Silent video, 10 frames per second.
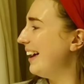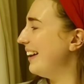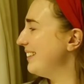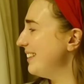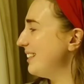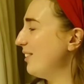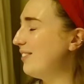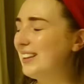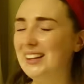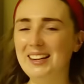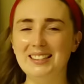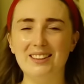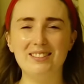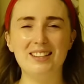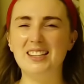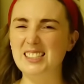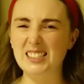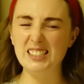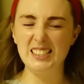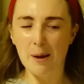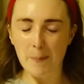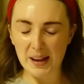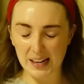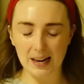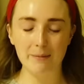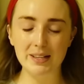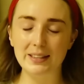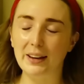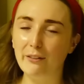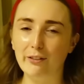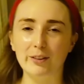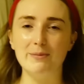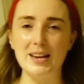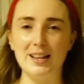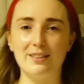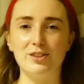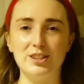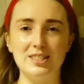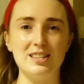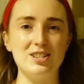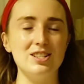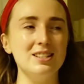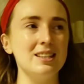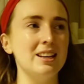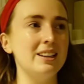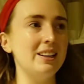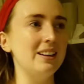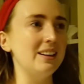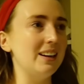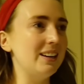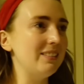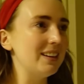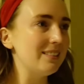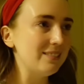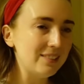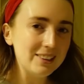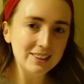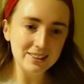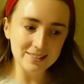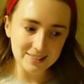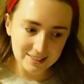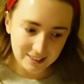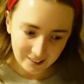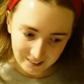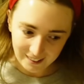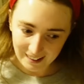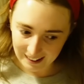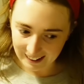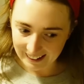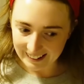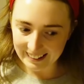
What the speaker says: And just so many things I was like nitpicking at myself for making the wrong decisions. And I'm like, what are you doing?